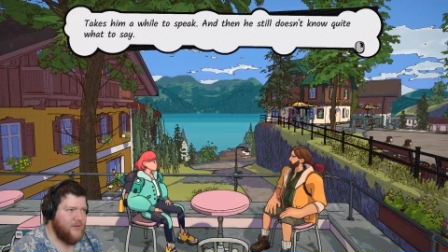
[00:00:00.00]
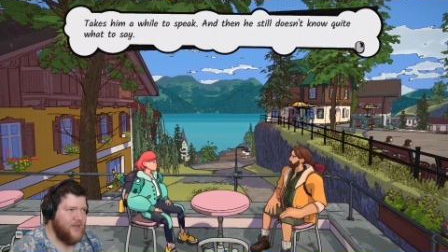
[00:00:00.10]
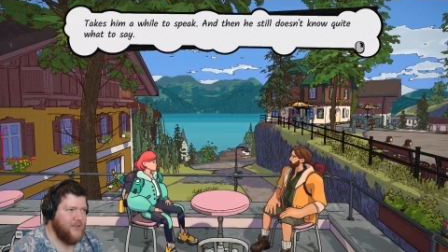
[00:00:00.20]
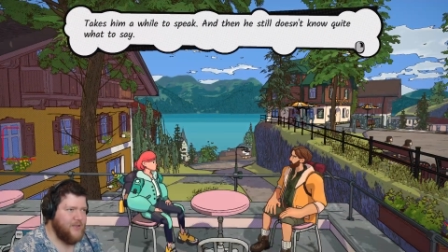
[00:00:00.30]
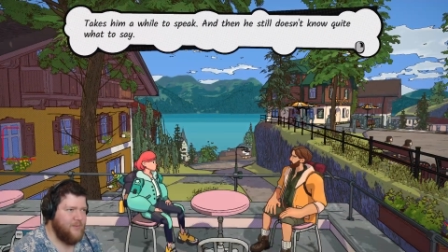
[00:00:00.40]

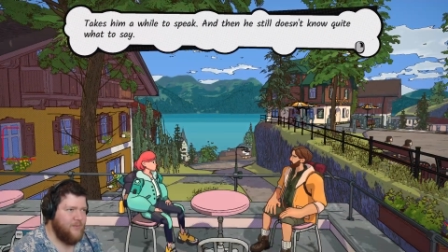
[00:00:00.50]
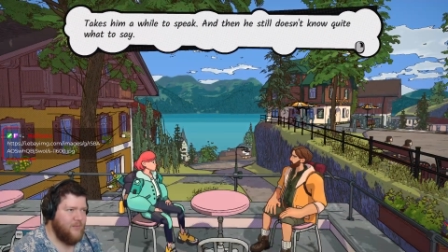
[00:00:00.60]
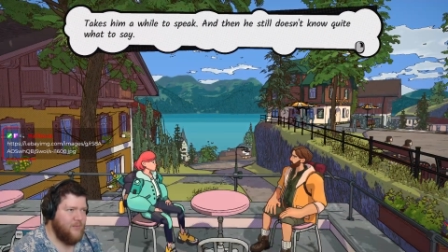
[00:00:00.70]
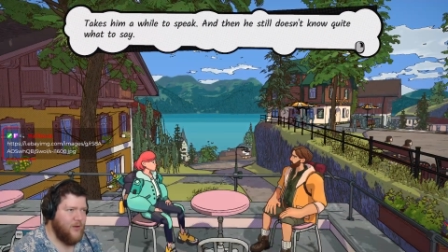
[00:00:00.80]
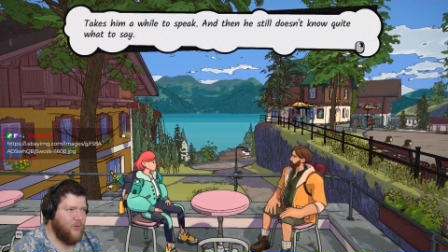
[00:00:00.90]
Takes
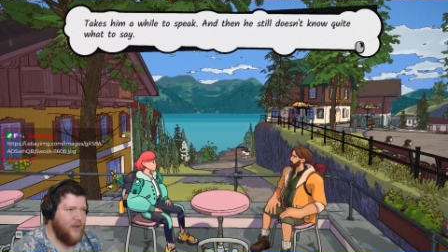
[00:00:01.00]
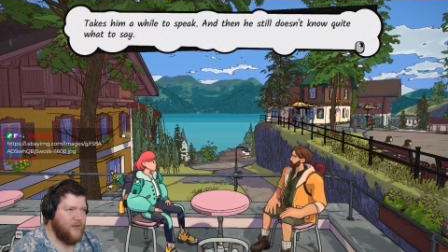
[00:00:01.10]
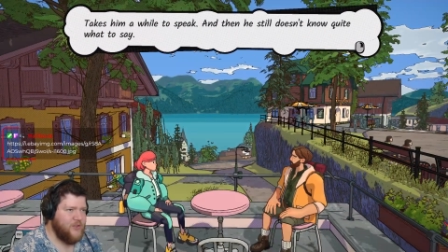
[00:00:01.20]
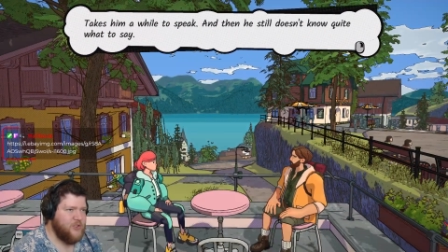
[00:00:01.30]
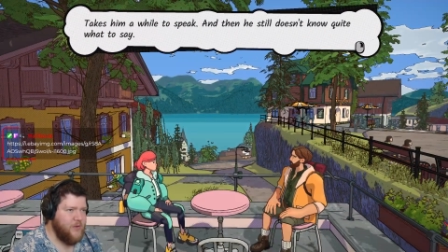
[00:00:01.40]
him a
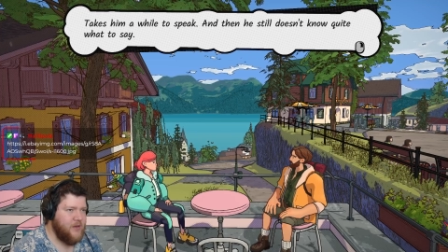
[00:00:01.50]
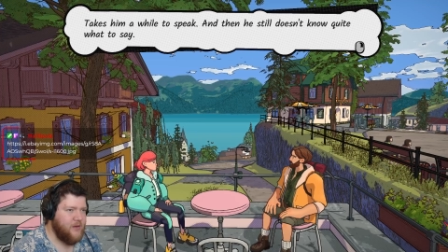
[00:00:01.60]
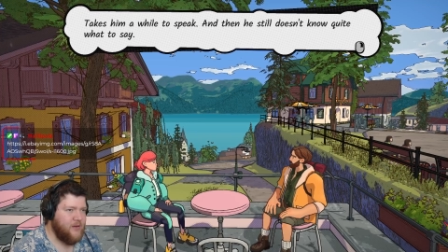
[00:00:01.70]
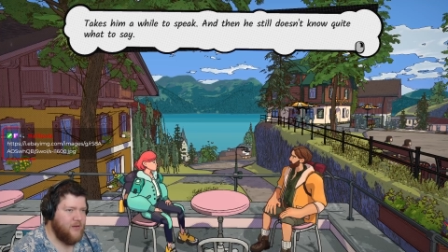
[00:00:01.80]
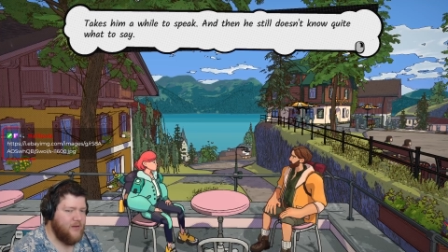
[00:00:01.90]
while to
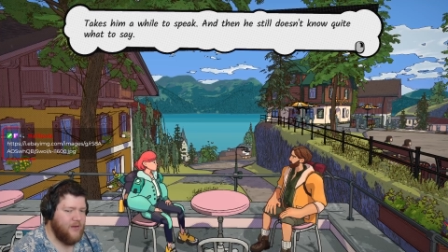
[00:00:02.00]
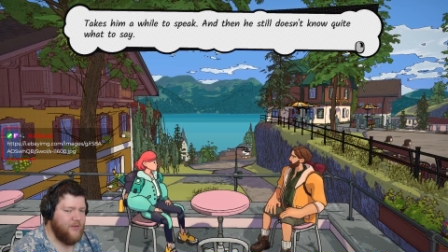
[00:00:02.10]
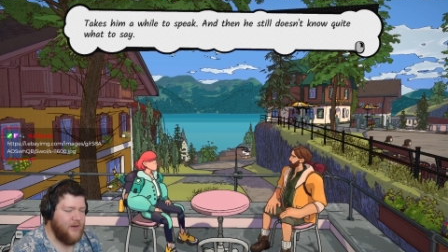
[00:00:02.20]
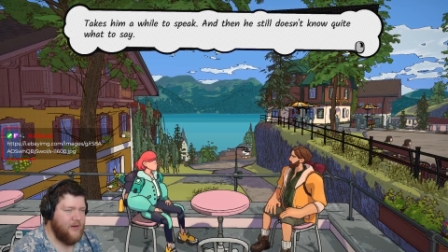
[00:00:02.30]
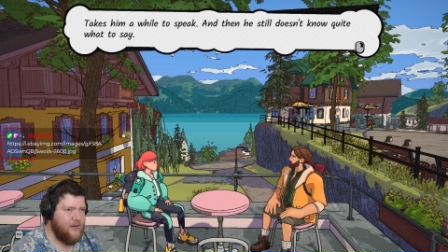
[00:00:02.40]
speak,
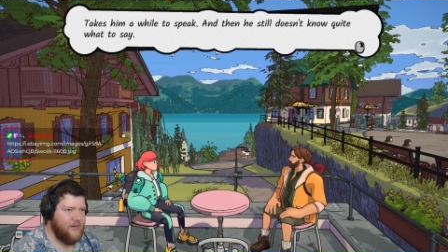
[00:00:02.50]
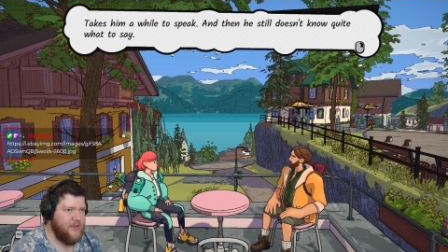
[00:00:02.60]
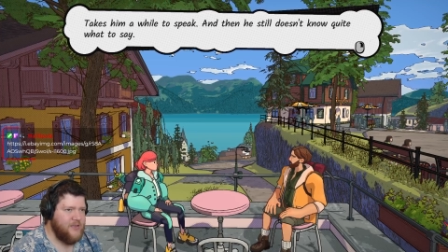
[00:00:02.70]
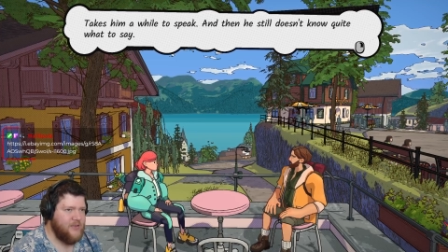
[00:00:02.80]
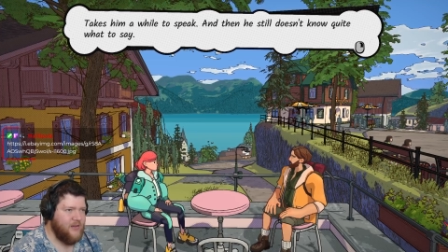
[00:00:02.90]
and then
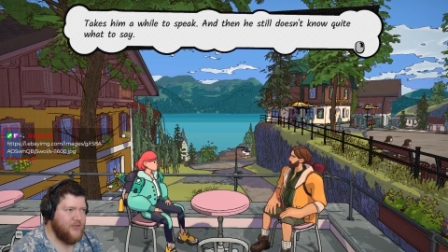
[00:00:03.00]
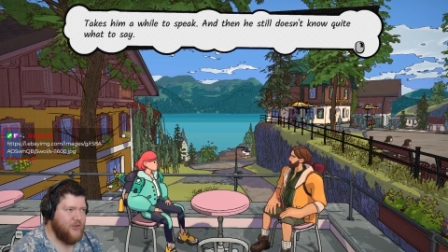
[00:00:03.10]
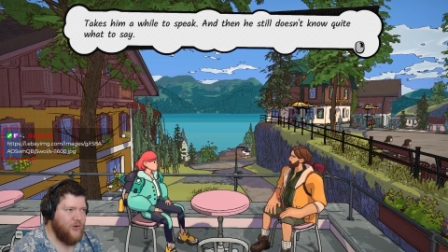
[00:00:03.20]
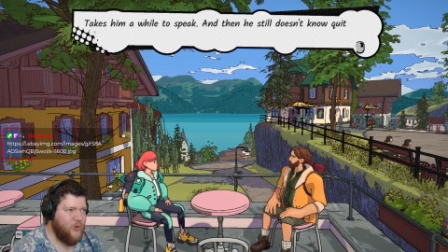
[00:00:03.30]
he still doesn't